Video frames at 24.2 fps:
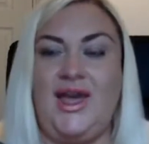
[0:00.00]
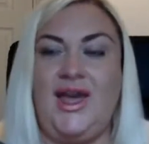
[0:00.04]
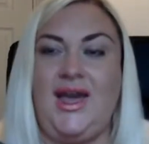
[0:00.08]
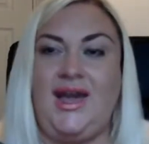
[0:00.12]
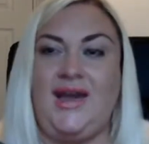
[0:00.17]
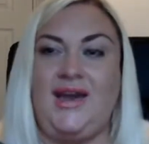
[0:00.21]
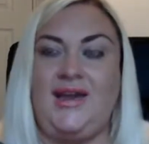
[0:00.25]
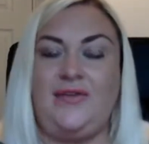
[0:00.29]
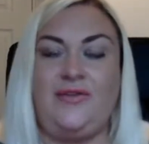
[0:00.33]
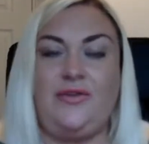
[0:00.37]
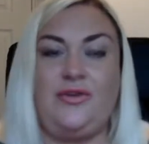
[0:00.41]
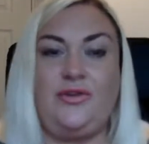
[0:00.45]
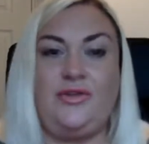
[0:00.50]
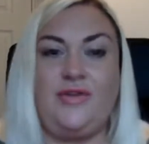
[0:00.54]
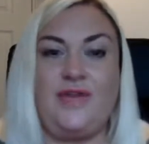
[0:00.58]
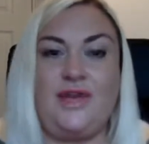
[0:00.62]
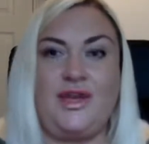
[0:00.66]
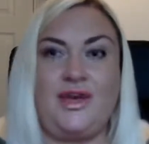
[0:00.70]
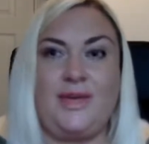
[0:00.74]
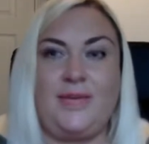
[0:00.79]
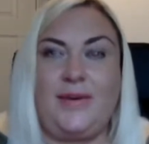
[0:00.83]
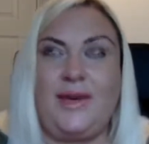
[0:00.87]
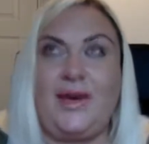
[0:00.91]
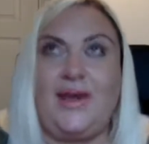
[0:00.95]
And if you
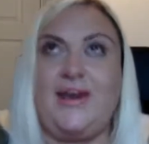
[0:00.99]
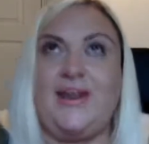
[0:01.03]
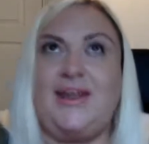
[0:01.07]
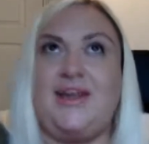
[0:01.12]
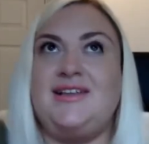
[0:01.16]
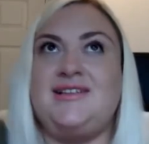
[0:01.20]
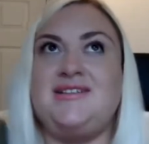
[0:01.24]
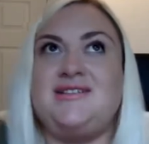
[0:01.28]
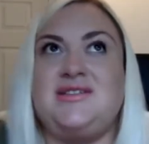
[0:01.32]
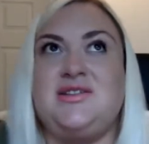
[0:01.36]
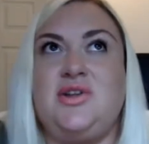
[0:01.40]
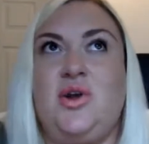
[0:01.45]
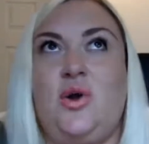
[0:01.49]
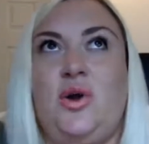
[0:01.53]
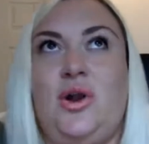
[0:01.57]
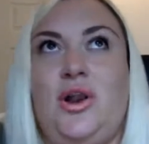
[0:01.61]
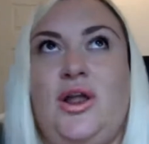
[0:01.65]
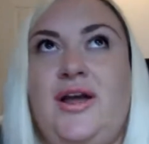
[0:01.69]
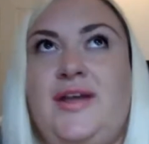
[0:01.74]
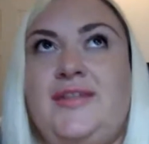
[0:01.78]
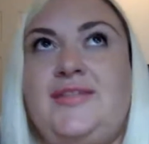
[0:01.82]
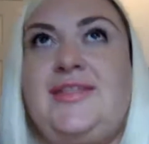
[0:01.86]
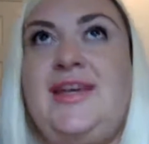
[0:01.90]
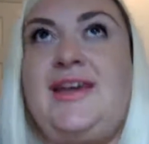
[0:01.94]
think about it, it's not
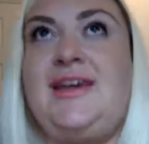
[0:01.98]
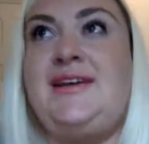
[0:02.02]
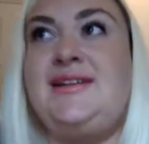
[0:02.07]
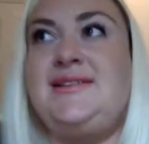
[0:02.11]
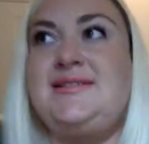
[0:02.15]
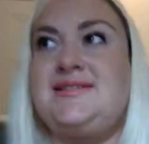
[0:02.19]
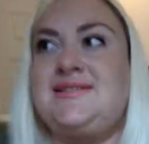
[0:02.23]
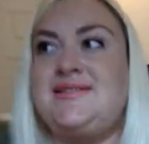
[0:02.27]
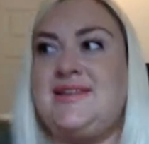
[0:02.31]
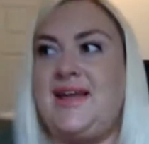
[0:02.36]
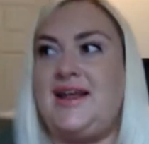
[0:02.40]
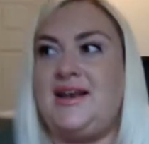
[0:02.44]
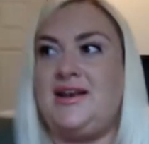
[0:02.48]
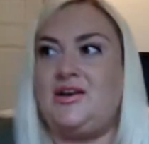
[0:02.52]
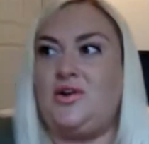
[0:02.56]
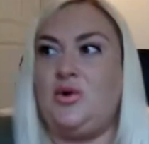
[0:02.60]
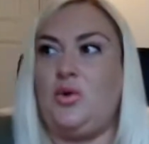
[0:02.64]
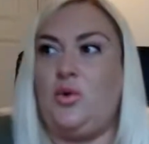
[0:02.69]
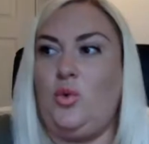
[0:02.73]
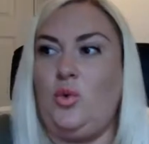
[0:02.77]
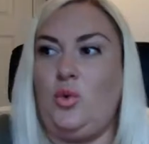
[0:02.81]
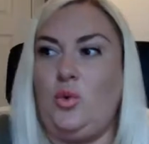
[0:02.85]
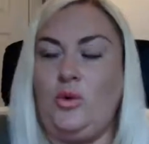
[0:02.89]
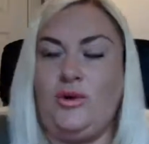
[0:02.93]
like they can send
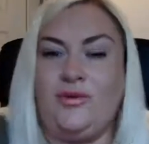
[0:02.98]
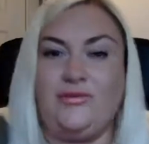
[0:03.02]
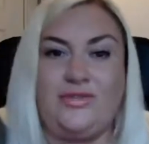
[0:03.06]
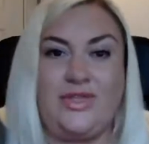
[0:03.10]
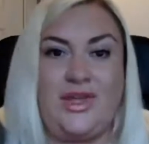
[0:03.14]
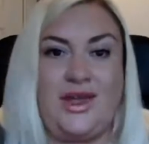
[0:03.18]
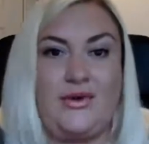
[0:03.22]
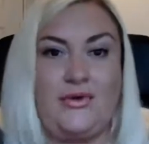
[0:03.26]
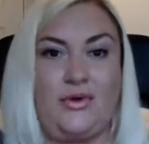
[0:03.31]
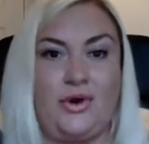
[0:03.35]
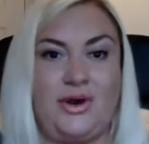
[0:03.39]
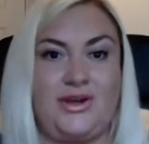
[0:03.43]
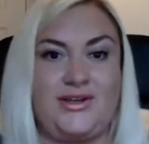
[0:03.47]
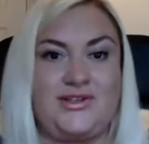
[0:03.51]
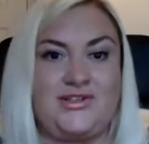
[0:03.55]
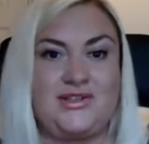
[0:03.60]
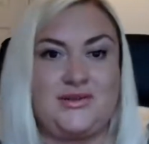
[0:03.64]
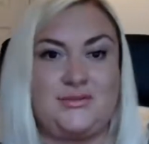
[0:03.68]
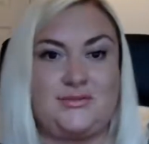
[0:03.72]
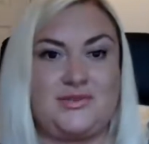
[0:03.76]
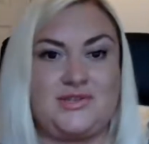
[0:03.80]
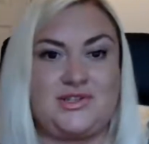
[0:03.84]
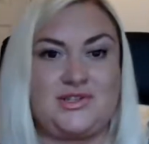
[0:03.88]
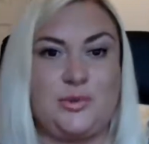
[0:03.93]
all of their
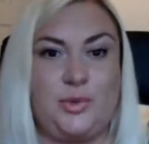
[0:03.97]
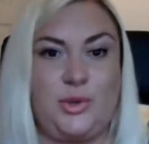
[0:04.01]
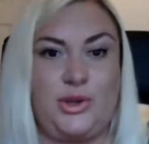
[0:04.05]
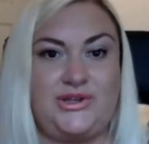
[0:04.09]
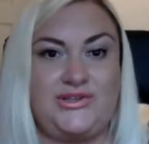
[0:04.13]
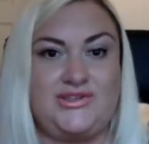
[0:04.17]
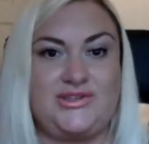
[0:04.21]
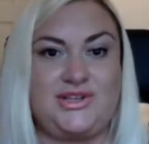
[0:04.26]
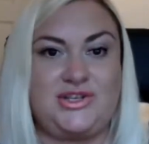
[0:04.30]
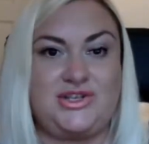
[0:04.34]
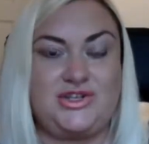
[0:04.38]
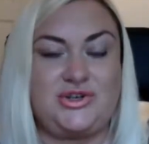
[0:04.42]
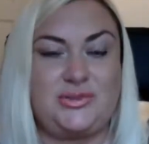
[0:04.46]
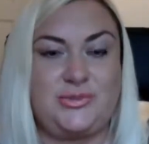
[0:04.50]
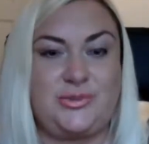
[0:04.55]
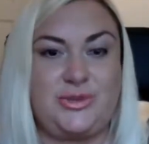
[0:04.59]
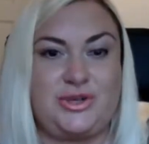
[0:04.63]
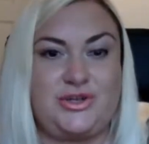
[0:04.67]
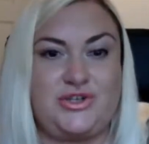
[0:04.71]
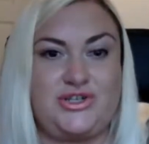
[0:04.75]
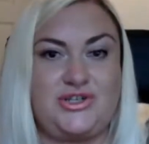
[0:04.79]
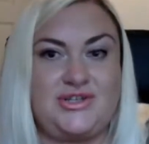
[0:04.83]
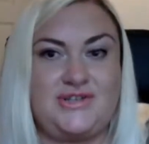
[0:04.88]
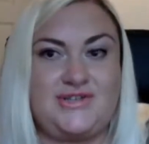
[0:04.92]
items to one
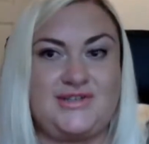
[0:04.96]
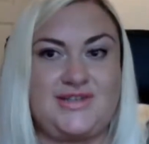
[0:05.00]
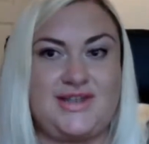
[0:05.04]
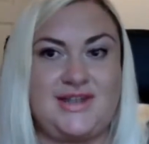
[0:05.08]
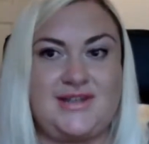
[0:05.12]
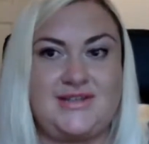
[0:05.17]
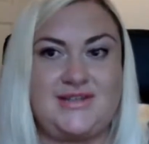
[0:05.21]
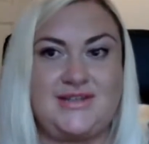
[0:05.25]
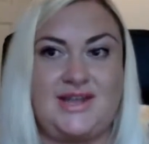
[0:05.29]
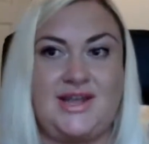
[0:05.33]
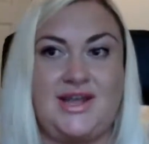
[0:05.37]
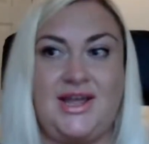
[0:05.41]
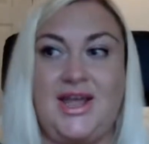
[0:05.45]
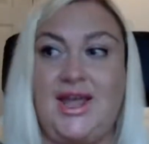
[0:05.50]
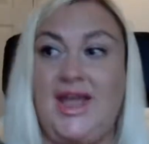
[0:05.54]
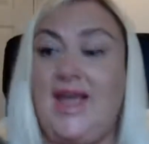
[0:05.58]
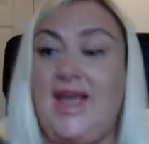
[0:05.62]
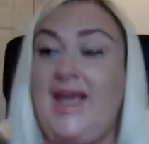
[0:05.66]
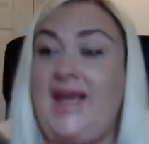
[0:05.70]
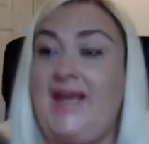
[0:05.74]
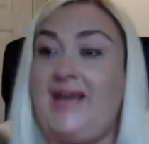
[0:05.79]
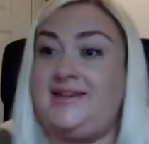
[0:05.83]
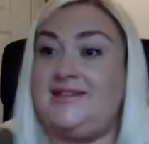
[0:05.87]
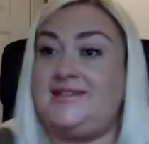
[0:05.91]
distribution center
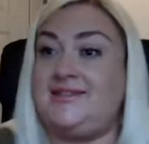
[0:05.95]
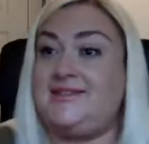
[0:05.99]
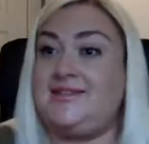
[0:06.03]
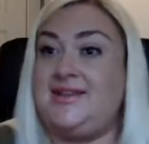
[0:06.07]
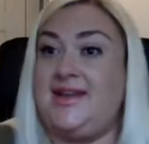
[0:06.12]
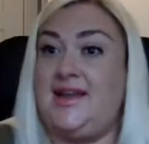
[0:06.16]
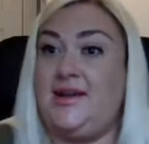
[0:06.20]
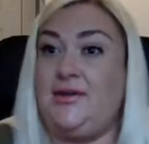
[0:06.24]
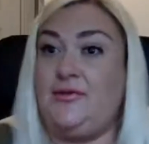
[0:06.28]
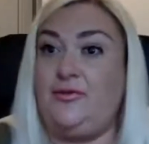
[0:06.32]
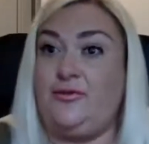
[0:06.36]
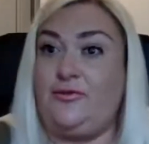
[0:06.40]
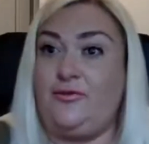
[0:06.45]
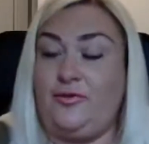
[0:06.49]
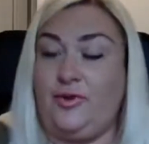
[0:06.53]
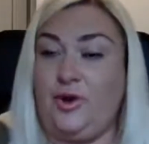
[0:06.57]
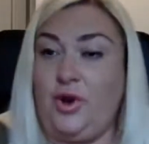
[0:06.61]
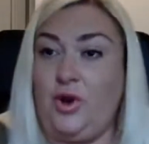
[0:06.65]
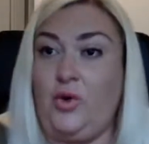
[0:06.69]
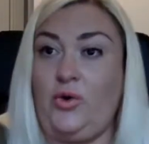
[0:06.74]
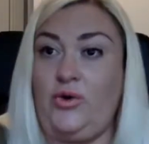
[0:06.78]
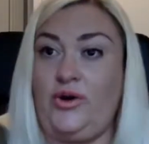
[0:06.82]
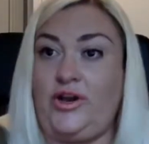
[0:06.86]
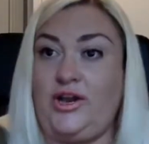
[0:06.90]
in, say,
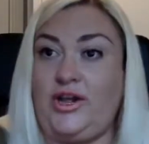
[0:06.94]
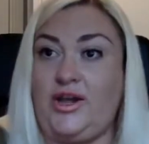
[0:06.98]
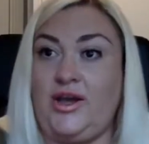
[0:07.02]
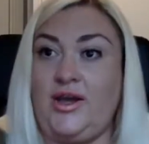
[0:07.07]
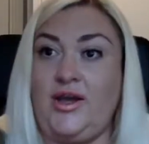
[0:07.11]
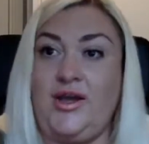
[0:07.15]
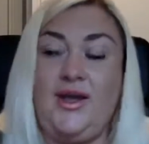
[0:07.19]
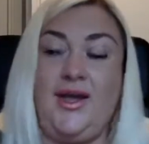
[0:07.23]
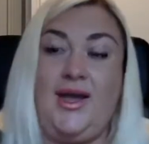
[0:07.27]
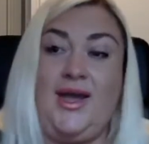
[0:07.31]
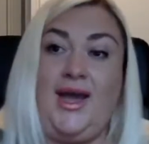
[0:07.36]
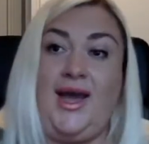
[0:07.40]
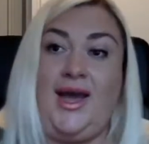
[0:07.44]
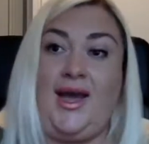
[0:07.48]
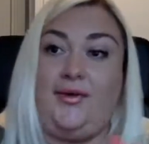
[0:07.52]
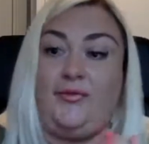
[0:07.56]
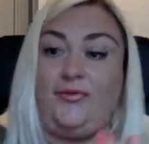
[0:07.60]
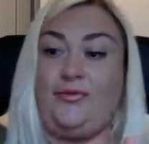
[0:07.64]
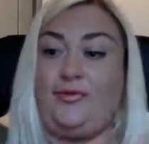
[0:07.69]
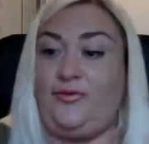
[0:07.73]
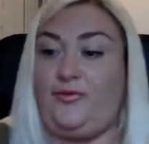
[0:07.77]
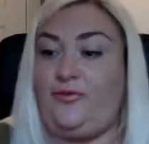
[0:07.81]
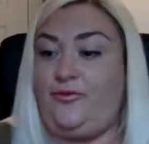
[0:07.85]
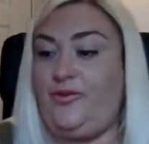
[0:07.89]
Florida,
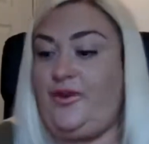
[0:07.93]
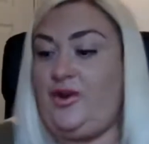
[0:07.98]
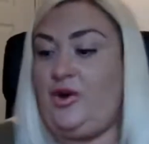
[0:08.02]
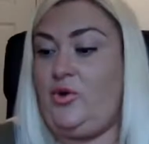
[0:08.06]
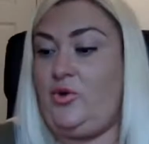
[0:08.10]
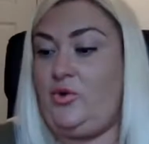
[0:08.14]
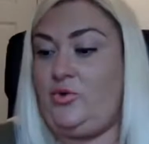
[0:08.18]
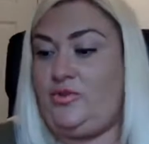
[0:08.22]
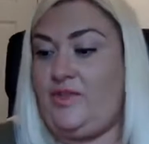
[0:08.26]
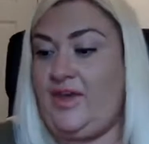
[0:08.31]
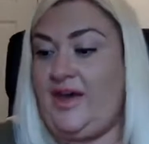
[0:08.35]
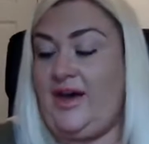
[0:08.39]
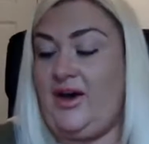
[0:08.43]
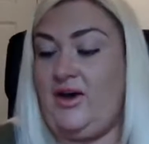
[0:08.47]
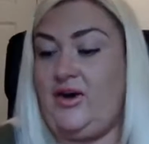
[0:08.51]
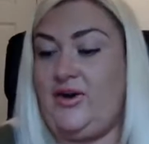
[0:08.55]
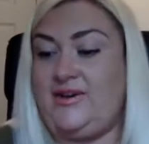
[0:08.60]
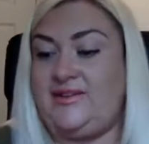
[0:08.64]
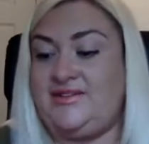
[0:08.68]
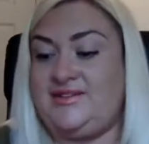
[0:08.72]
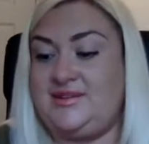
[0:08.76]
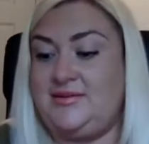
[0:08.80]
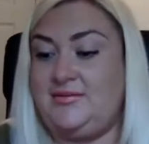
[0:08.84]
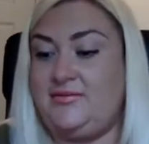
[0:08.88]
and fulfill that
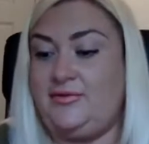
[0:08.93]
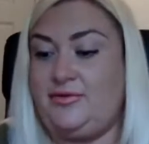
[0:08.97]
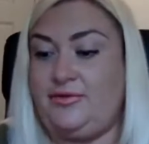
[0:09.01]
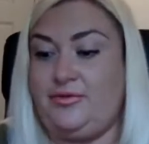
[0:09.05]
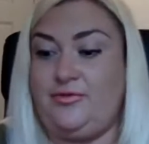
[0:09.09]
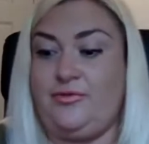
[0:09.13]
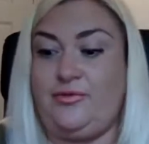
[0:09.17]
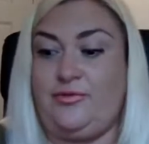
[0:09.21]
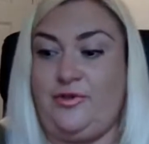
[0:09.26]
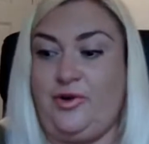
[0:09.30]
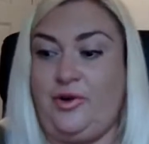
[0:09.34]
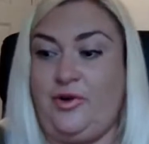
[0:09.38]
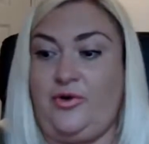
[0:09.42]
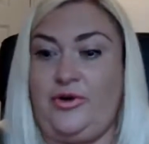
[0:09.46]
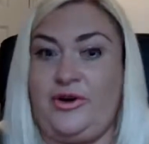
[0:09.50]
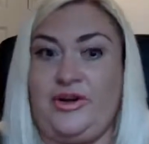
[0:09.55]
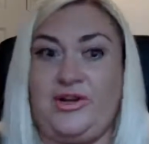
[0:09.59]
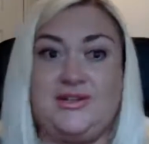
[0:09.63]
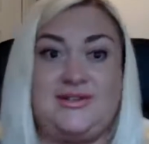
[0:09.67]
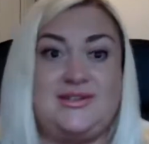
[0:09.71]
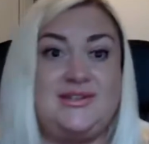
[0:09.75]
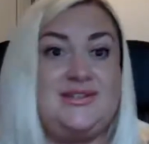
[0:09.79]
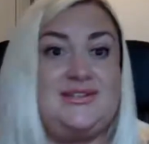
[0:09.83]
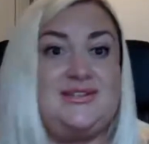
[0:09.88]
item from
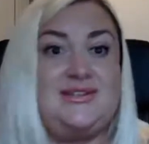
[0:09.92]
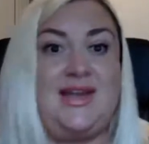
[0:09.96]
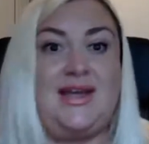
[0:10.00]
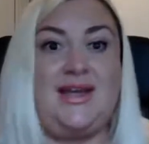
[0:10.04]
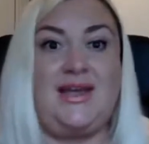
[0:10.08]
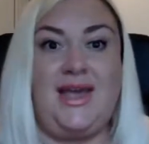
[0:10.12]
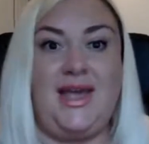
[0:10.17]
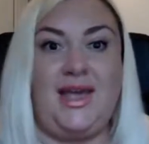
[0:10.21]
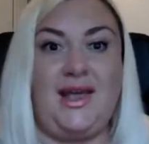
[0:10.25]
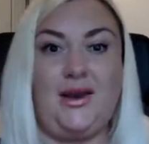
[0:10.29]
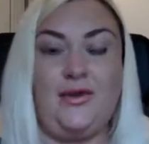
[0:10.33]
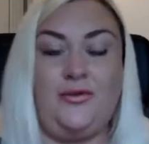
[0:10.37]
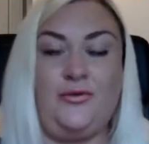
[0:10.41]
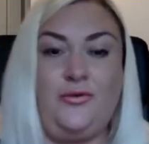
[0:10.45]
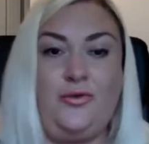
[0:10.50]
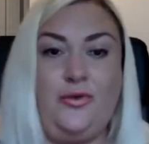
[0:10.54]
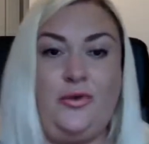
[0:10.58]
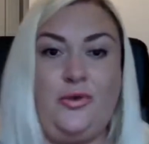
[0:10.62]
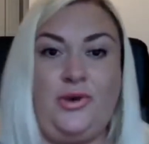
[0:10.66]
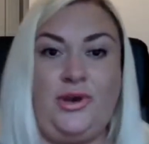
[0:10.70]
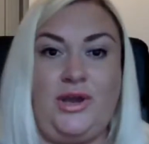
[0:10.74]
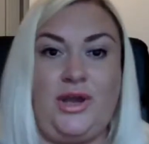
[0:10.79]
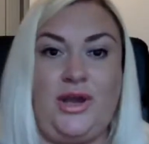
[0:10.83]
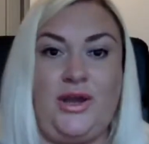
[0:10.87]
Florida to, say,
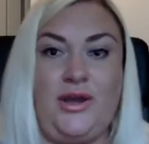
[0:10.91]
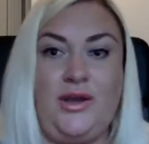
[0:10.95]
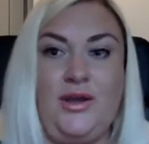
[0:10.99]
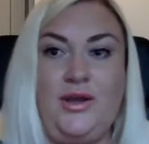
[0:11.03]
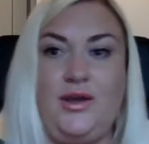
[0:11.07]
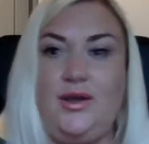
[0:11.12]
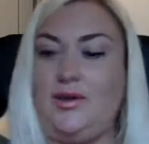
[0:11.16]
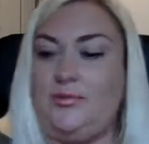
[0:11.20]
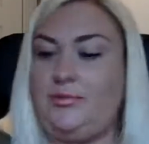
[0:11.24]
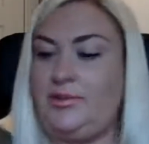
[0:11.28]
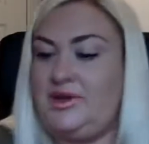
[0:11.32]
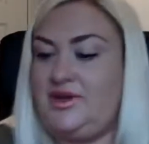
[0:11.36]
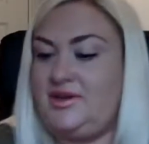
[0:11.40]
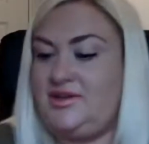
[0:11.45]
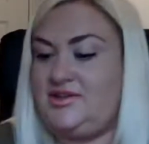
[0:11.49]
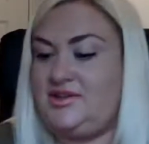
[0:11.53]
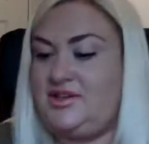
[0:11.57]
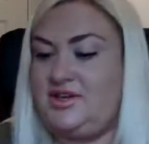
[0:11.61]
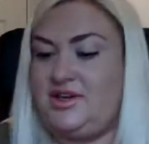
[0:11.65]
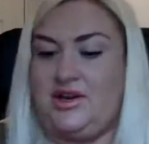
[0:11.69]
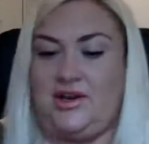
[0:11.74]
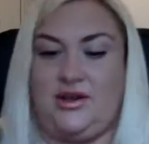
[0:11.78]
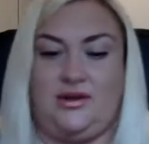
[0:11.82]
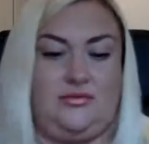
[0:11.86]
California, because,
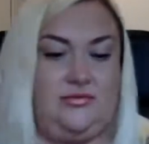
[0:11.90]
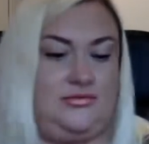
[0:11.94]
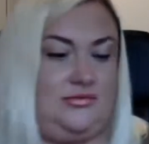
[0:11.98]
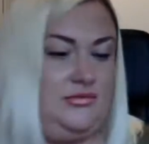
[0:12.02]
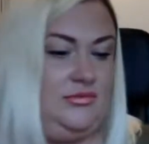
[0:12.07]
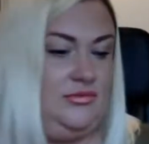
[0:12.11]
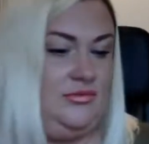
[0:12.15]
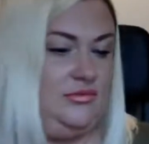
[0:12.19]
you know,